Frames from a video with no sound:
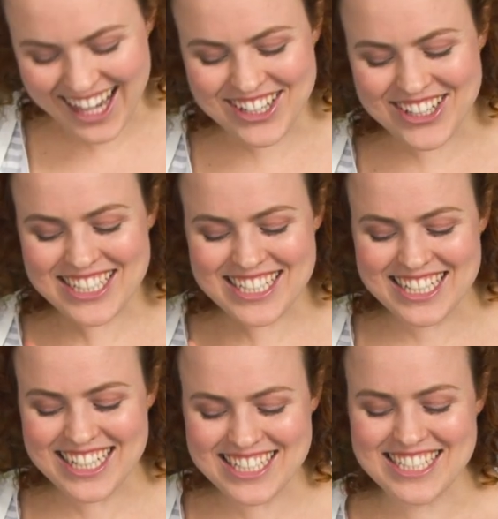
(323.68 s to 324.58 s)
a good
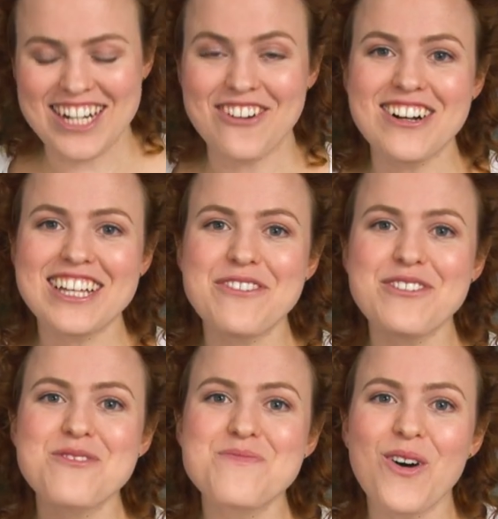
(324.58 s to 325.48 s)
teacher will give
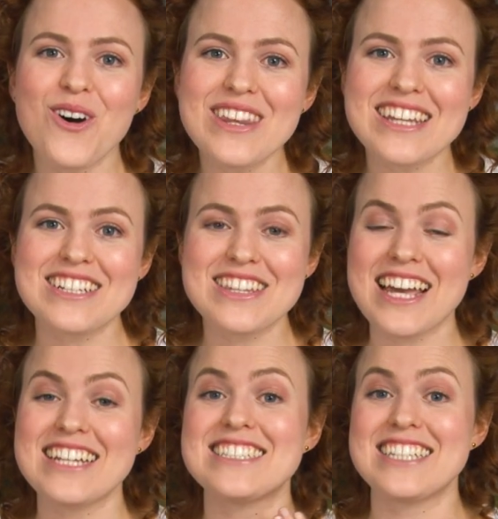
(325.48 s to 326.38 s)
you more
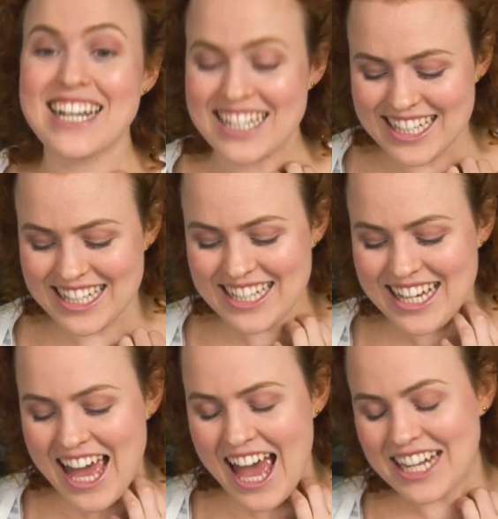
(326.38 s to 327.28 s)
than technique
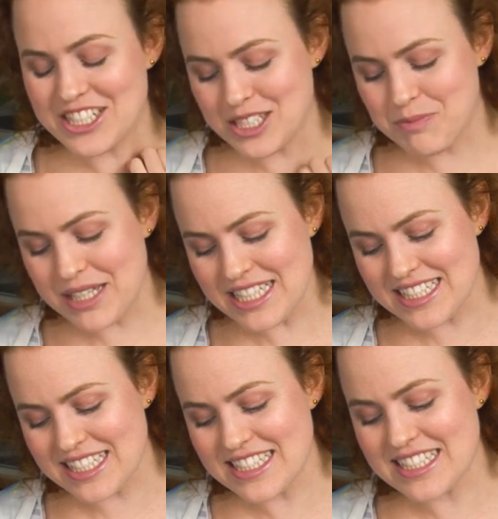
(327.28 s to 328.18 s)
and just
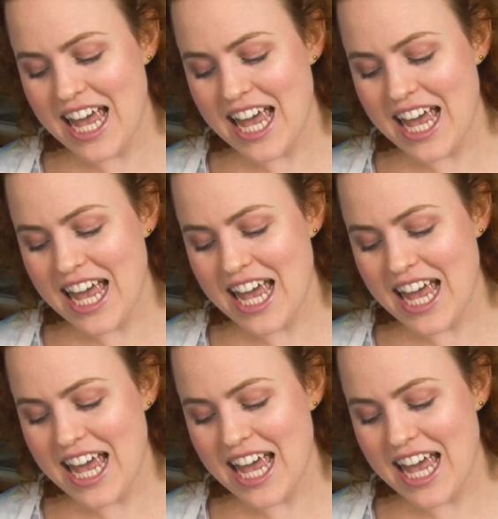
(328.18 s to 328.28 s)
pieces.